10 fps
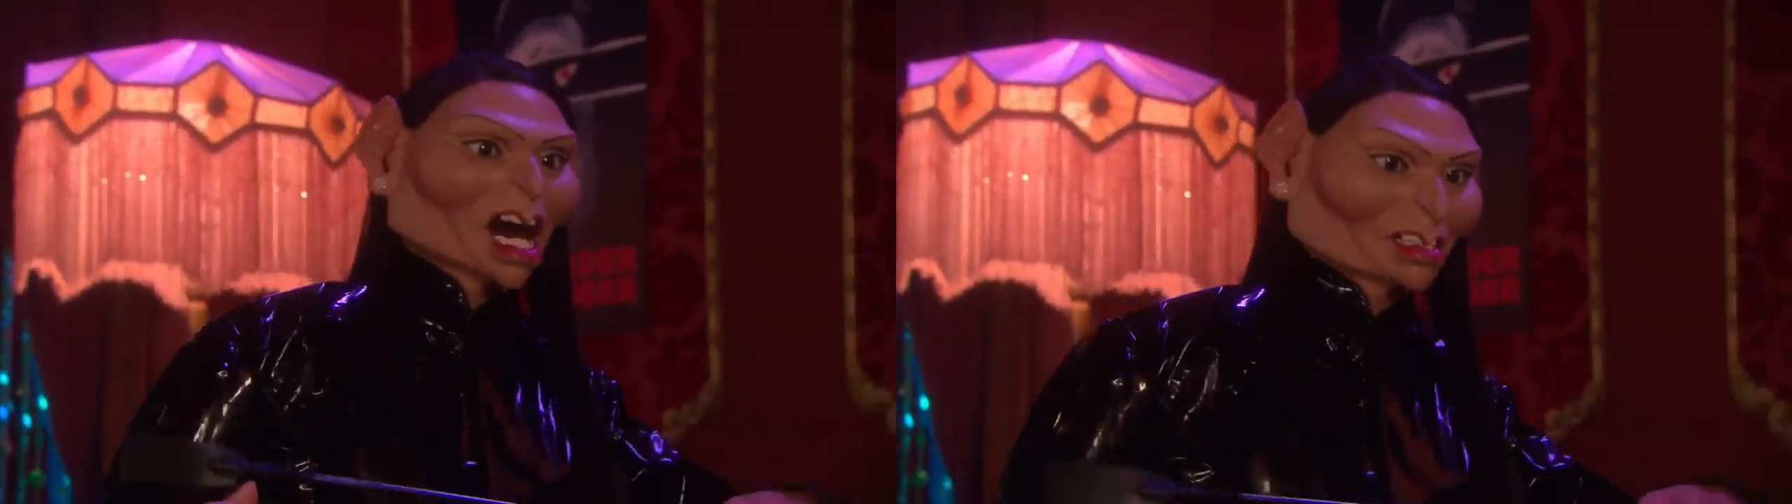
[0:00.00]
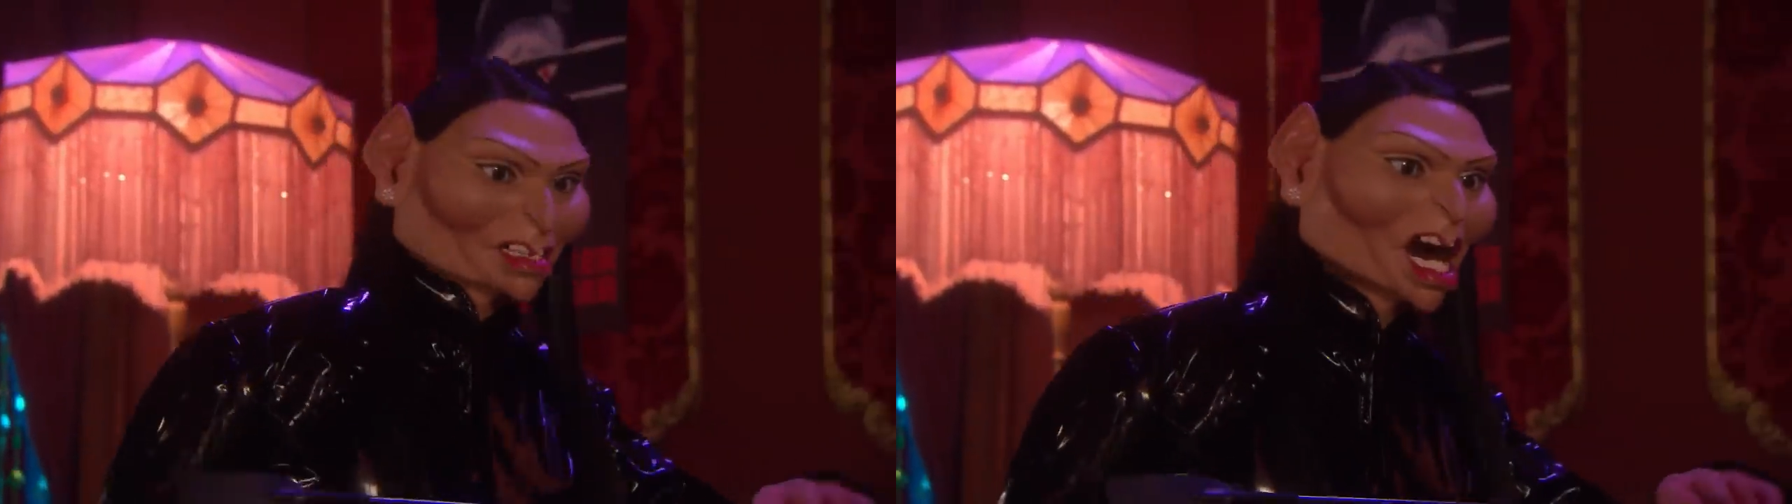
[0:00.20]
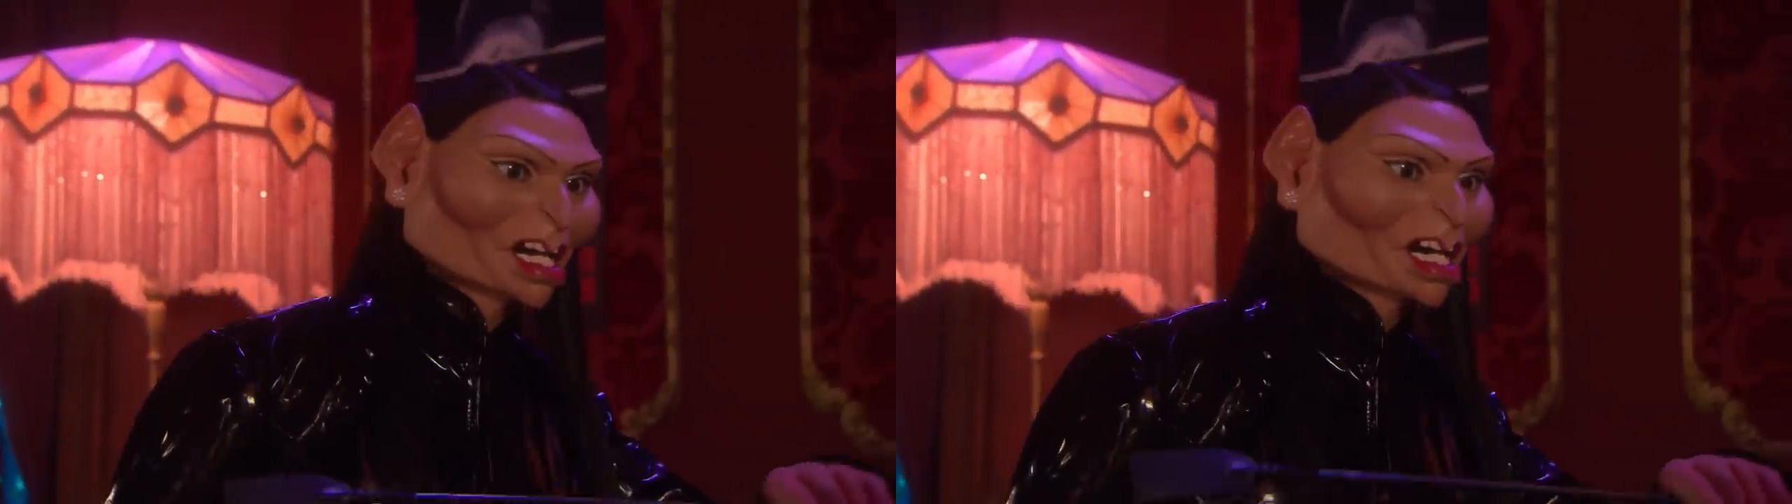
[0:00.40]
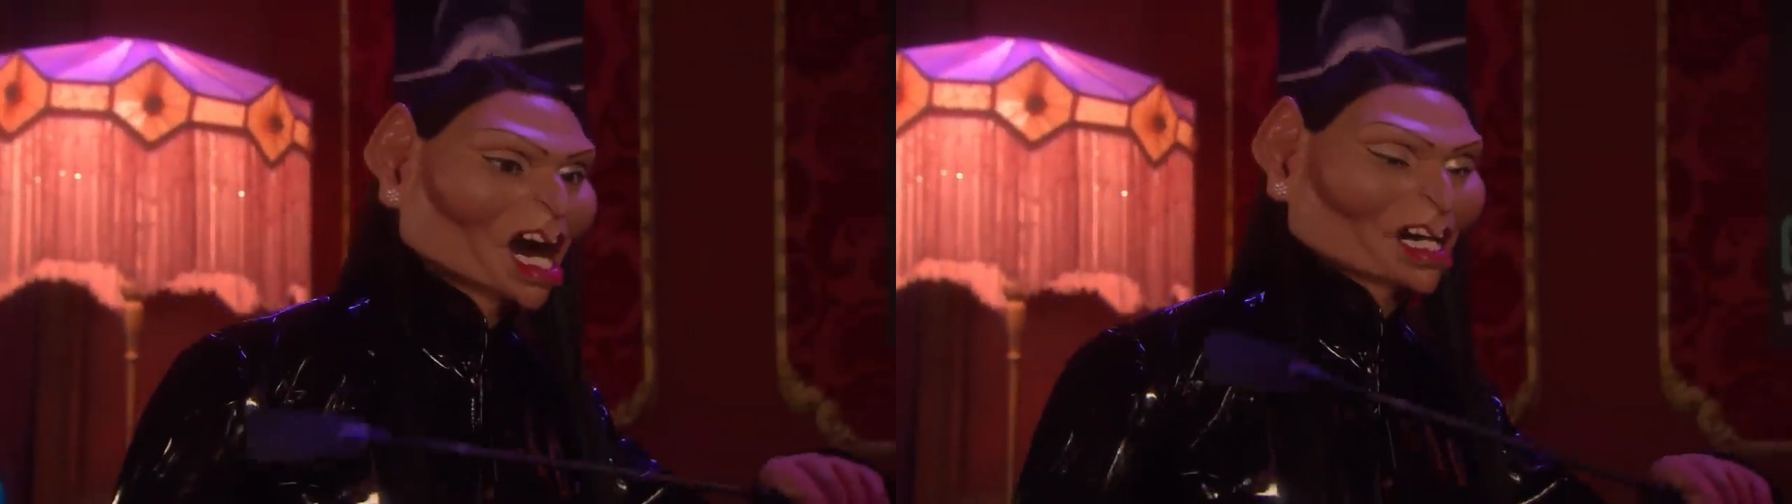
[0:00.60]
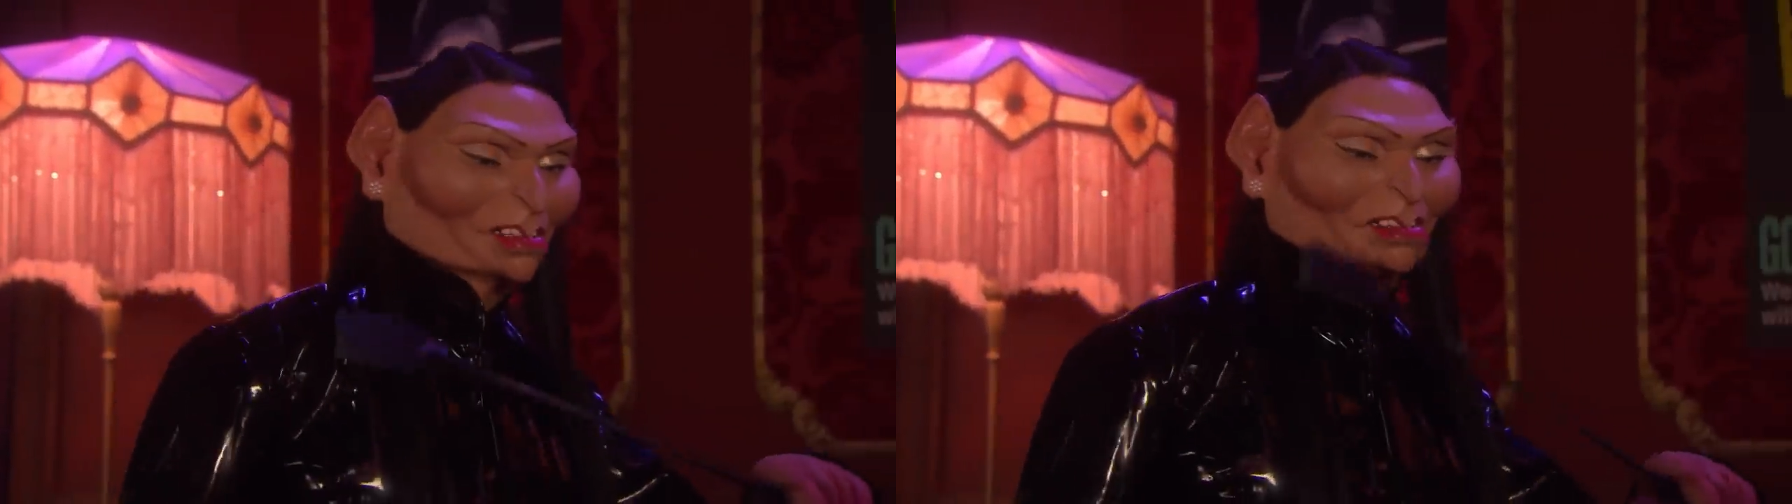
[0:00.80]

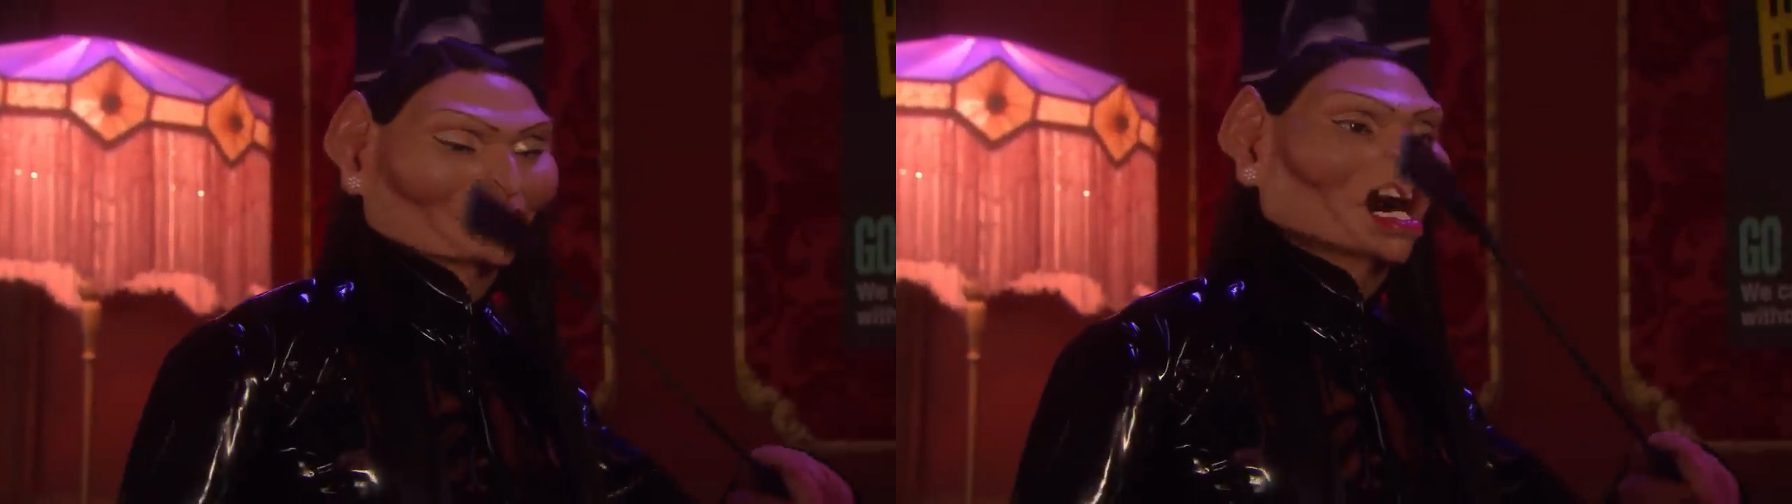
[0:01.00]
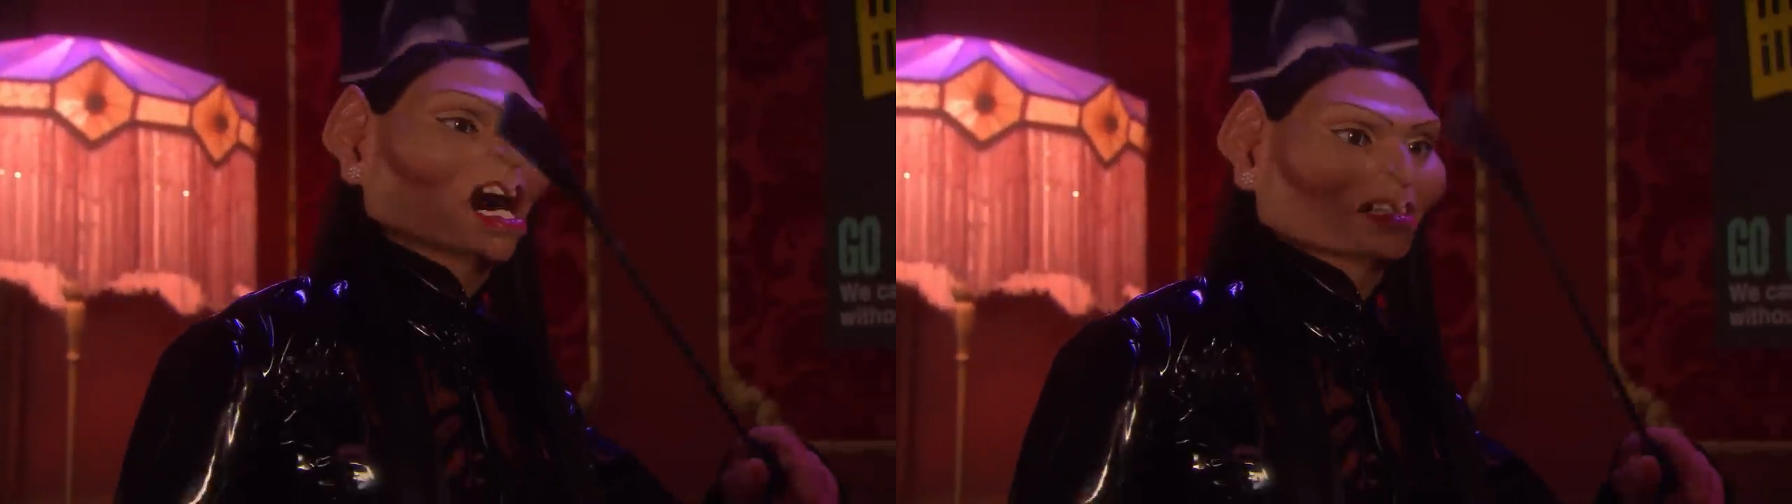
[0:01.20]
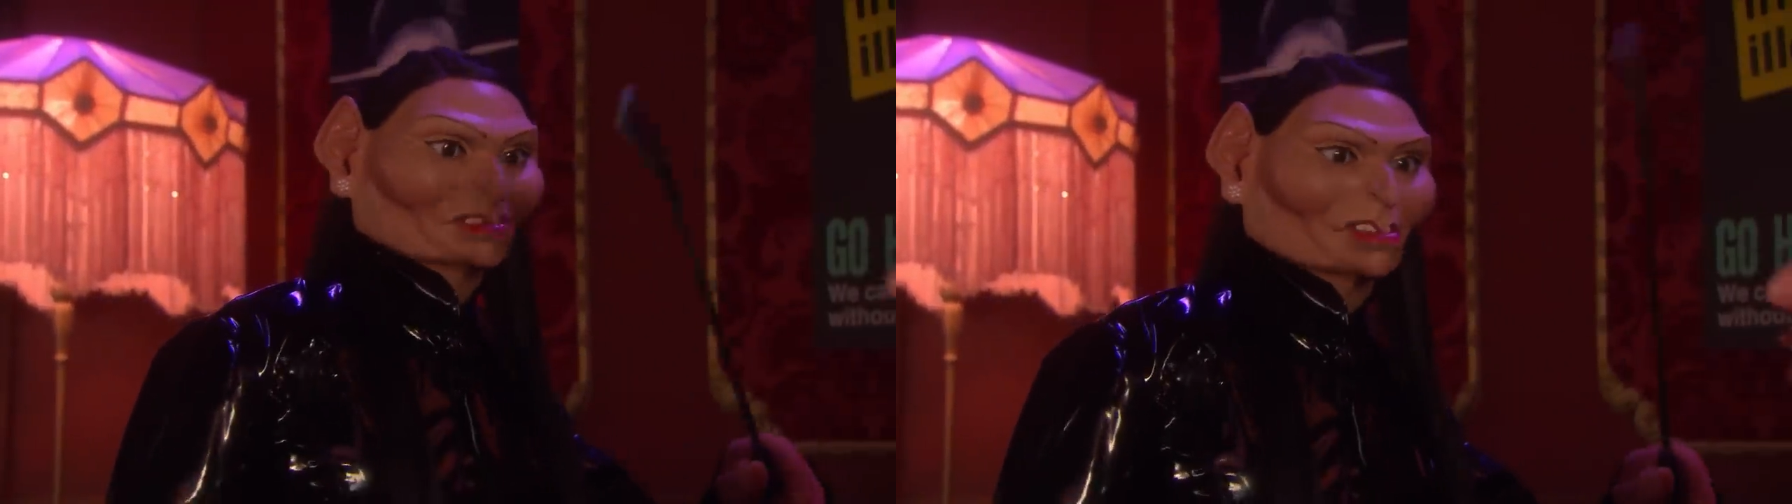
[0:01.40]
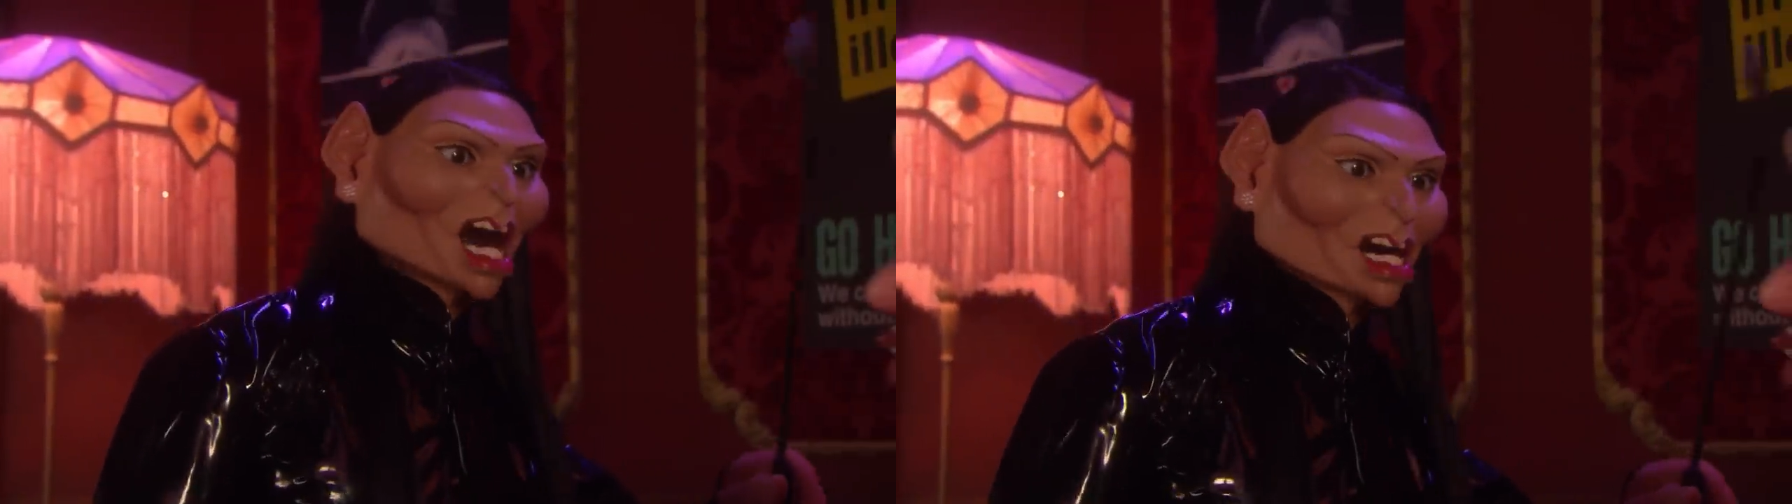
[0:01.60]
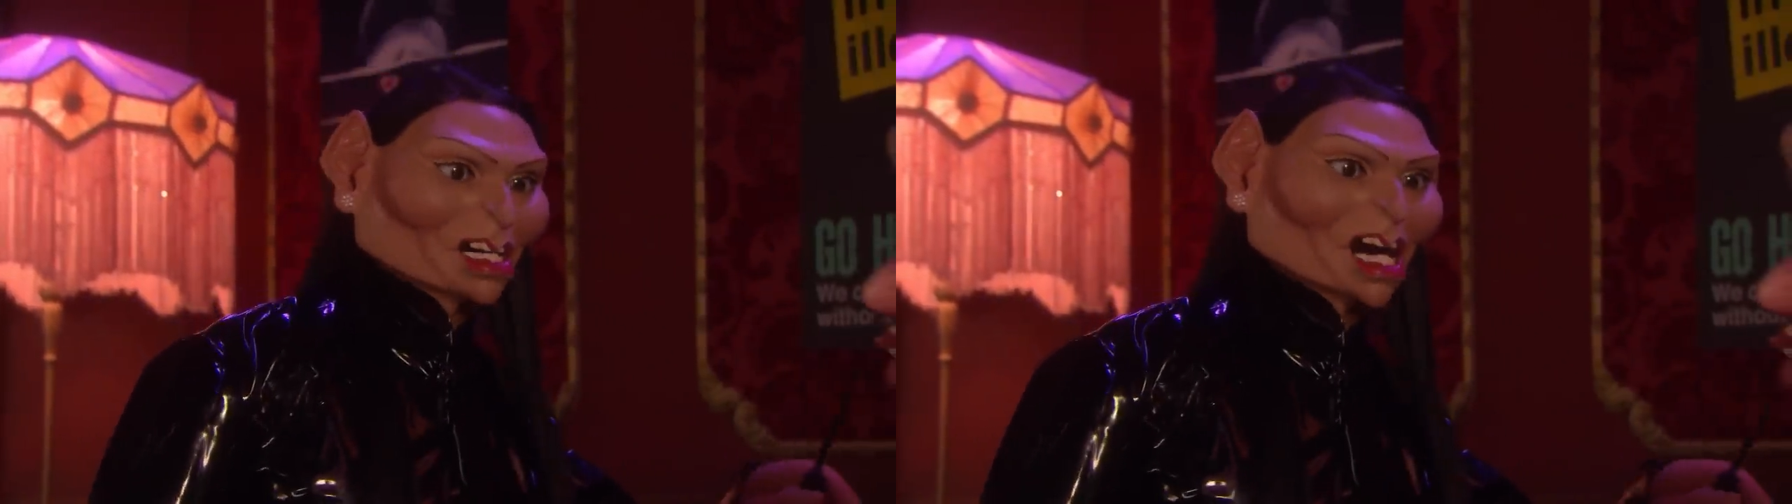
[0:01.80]
immigration, except for